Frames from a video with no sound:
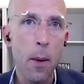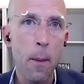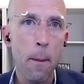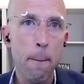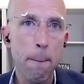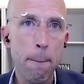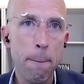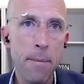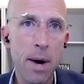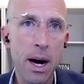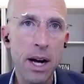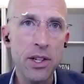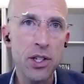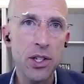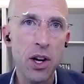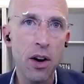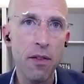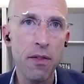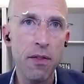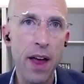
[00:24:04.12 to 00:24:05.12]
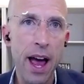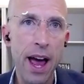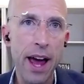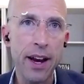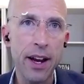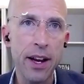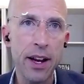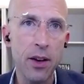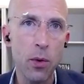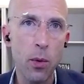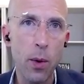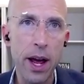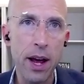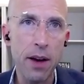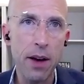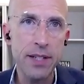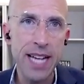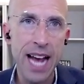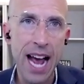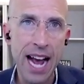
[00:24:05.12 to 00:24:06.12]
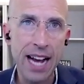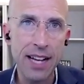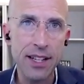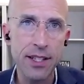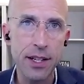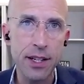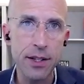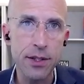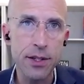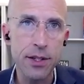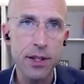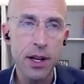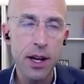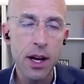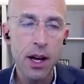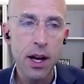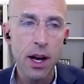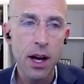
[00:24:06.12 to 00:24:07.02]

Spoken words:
much of that in the way of taxes.